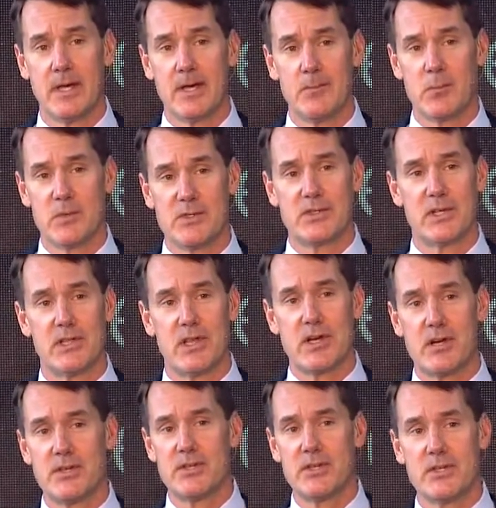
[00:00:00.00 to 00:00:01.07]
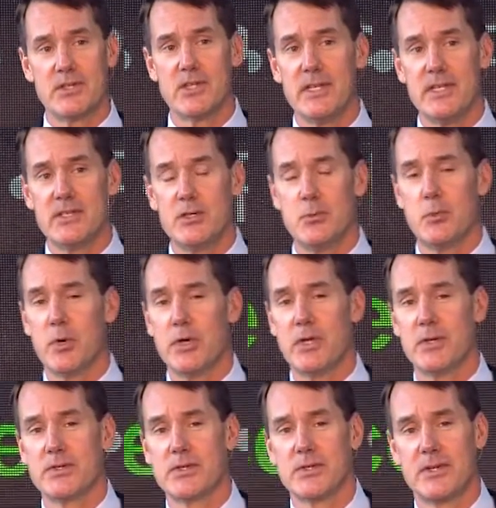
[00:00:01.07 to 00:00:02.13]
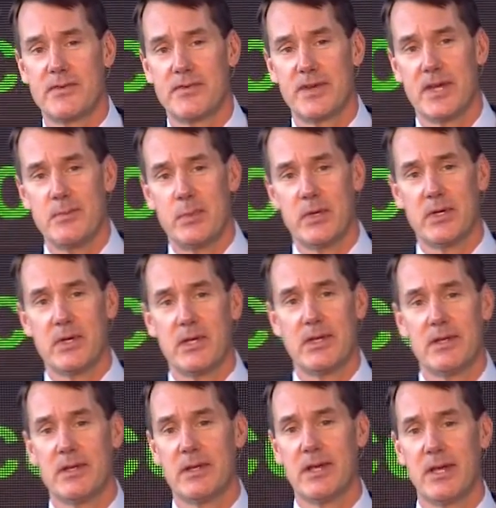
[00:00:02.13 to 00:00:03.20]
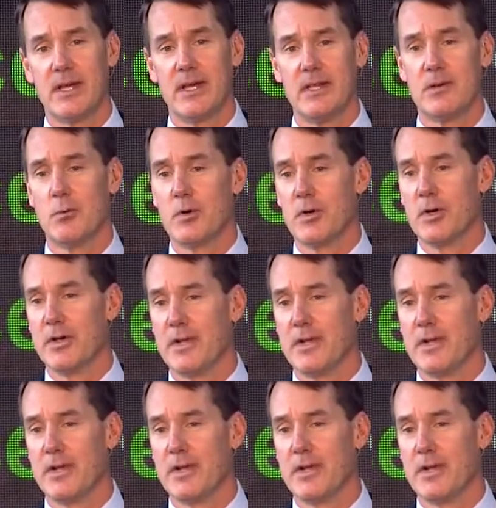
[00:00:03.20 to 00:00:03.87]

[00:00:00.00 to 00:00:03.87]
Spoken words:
was the largest LEED 2.0 certified building in the world.